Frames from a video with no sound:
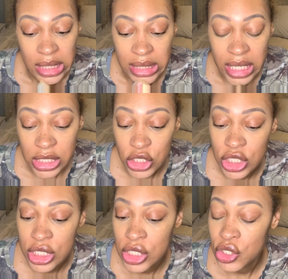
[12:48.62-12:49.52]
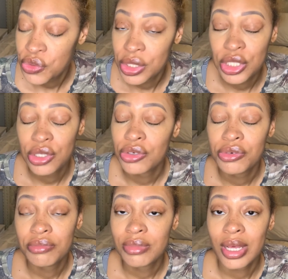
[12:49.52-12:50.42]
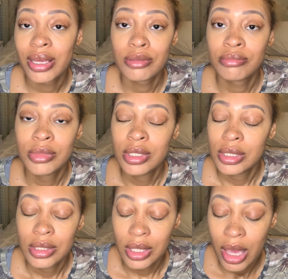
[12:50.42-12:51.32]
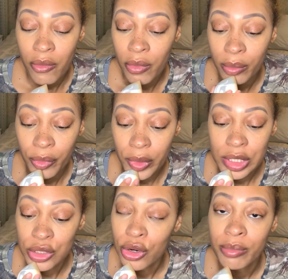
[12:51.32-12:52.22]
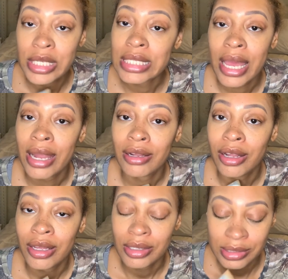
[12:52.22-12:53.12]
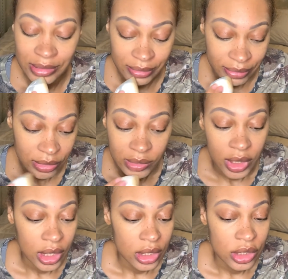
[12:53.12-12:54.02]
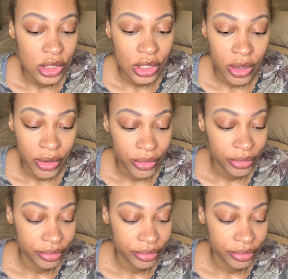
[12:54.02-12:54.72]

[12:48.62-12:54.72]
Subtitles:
that's just to assume that at one point serpents had legs. So